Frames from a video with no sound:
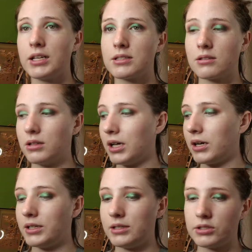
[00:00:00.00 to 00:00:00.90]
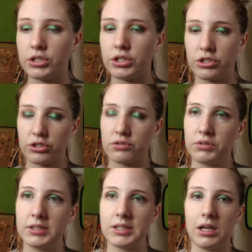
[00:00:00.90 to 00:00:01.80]
it's a lot easier to just
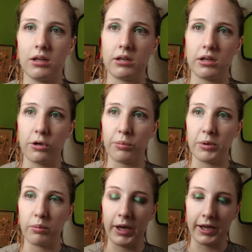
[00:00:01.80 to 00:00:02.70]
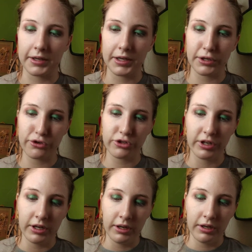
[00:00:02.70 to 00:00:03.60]
resell an unopened package.